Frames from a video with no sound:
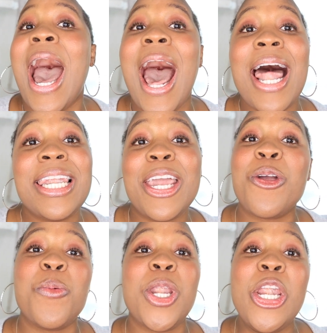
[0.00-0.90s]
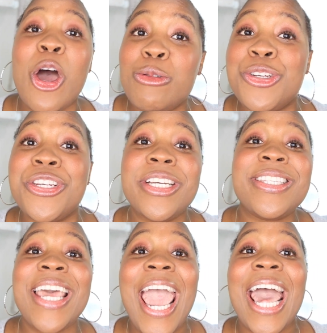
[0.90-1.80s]
I layer with
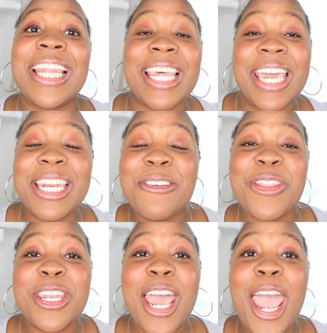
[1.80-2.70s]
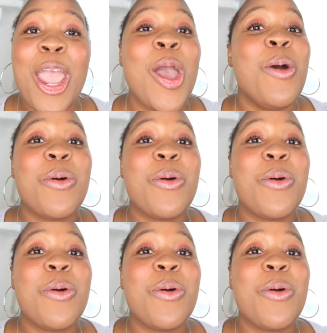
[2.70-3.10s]
lotions at the end of the day.